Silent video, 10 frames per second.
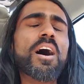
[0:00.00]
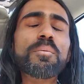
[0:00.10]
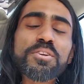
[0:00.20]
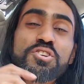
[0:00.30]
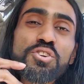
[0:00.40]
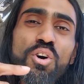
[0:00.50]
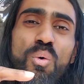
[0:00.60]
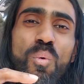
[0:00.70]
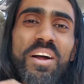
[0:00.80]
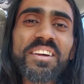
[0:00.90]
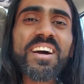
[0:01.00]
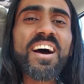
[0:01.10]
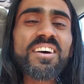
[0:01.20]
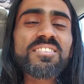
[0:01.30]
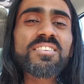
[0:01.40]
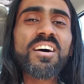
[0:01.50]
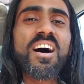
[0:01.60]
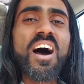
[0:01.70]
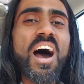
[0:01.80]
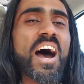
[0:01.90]
Oh, but you know what, guys?
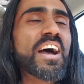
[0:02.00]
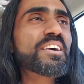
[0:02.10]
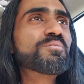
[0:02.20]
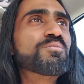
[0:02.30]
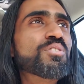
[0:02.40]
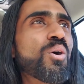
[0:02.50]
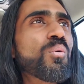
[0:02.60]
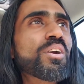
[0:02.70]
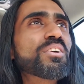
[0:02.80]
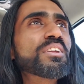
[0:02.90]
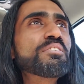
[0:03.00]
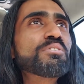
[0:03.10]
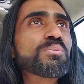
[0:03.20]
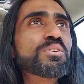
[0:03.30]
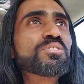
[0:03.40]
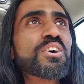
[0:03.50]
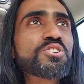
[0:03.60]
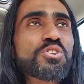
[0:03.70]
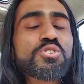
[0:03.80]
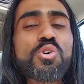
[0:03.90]
I don't want to leave you with
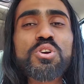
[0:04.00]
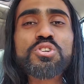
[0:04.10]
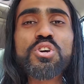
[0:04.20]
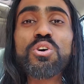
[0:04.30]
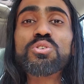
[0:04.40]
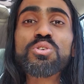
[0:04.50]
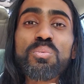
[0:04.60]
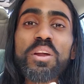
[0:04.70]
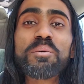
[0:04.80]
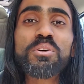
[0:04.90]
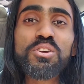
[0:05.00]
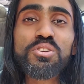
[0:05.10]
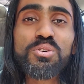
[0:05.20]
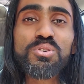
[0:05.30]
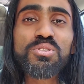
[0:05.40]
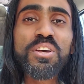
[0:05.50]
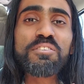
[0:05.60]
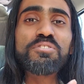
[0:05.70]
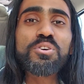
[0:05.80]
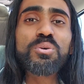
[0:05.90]
such a short show. So what I'm going to do is
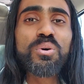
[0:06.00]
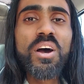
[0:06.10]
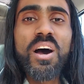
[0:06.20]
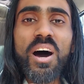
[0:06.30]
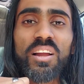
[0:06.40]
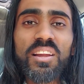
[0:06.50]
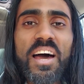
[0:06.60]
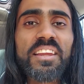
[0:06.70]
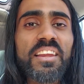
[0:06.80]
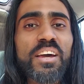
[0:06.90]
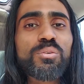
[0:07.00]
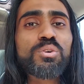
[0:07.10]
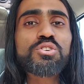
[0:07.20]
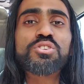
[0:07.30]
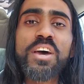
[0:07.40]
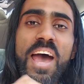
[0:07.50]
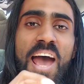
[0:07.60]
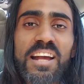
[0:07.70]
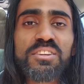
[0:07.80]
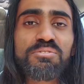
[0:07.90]
give you a light language to
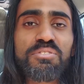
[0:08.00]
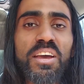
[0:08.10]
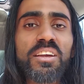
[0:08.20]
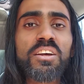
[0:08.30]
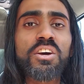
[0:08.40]
activate